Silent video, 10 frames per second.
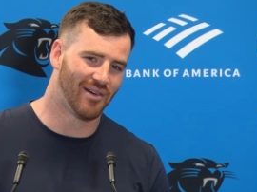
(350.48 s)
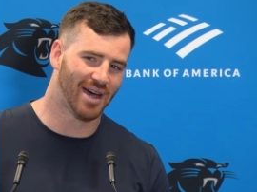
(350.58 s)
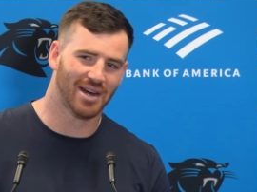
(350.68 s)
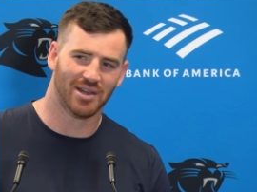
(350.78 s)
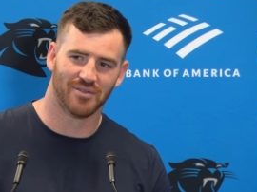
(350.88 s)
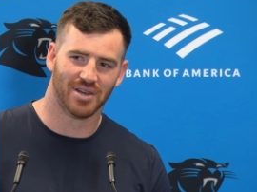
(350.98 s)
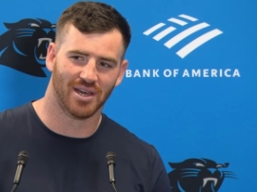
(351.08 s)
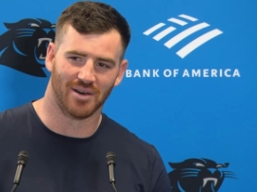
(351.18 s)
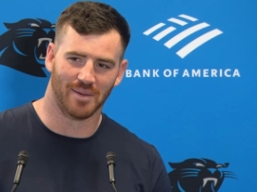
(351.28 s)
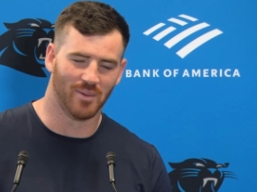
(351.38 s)
I don't even
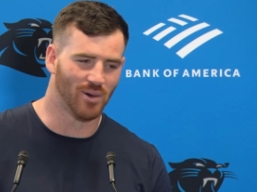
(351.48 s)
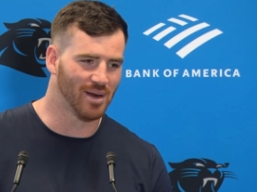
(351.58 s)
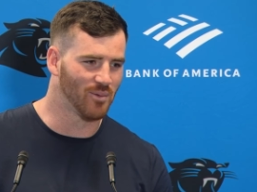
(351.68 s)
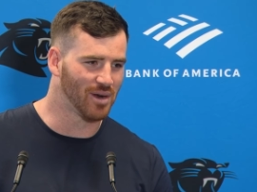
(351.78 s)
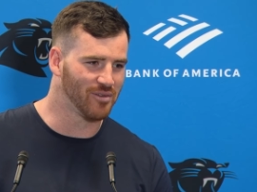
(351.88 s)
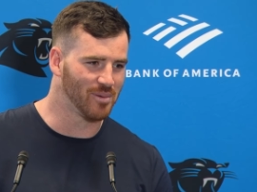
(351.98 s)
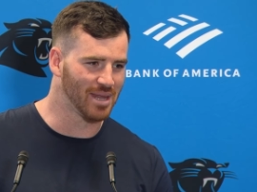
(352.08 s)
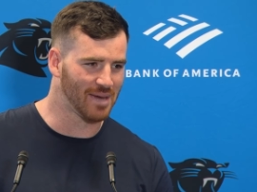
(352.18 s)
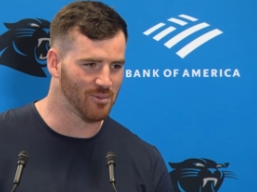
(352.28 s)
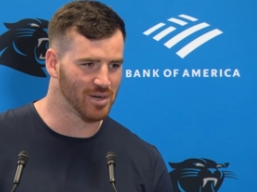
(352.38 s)
know. I mean, what have you
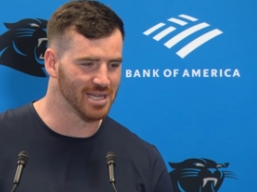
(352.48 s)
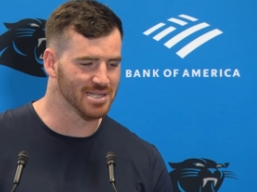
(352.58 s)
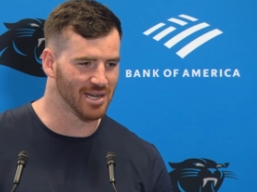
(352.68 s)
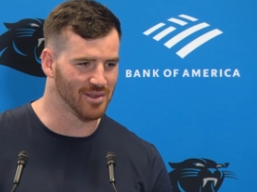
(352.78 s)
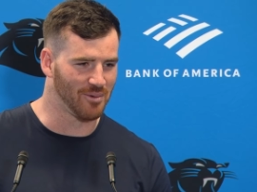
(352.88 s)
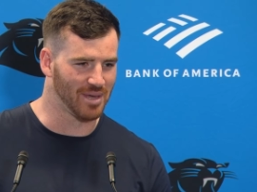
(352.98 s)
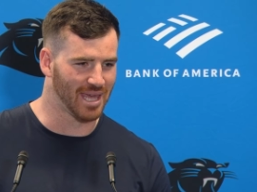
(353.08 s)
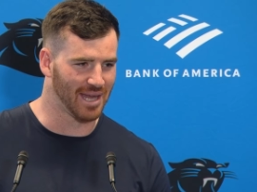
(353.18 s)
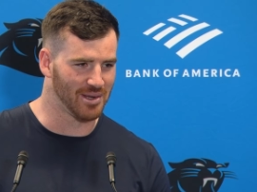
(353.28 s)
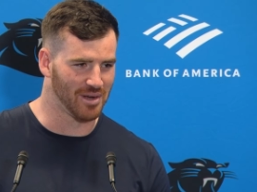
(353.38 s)
been, what is there that we
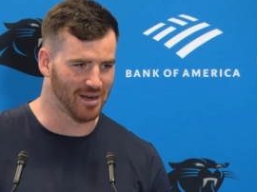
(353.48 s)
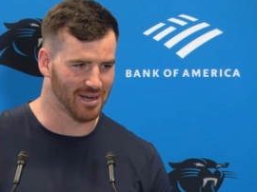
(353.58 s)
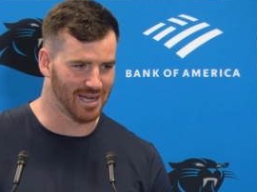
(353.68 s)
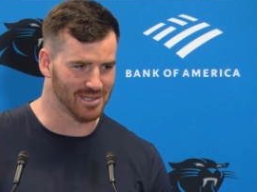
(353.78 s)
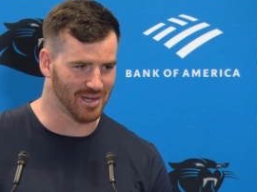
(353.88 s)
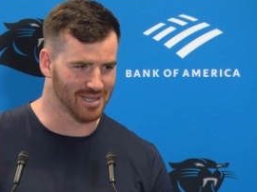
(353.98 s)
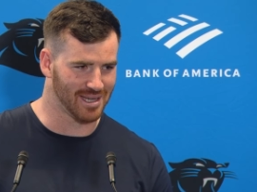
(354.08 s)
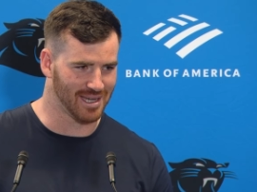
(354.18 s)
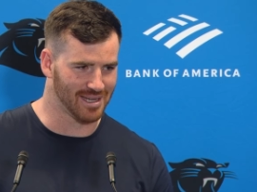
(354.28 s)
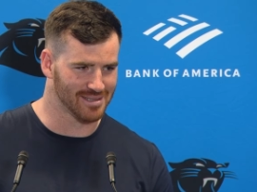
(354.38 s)
can't do in our contract,
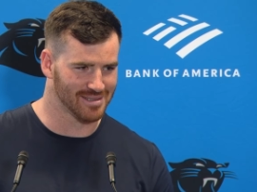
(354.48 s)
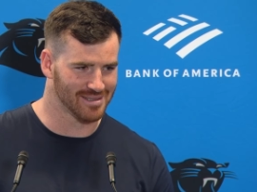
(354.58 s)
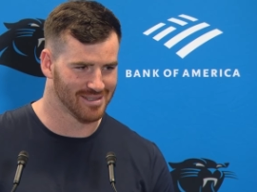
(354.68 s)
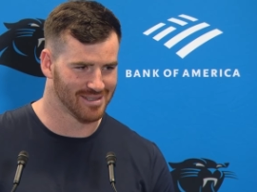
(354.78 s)
I guess?